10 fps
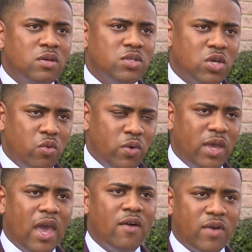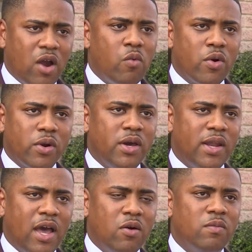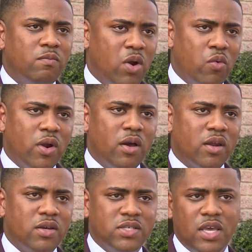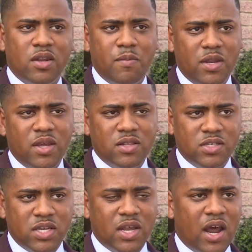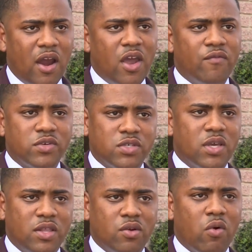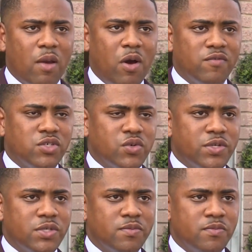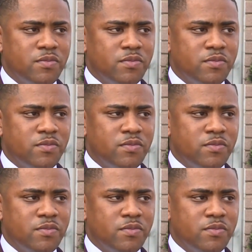So we have our work cut out, but we're going to continue to be diligent in our efforts to get the crime off the streets.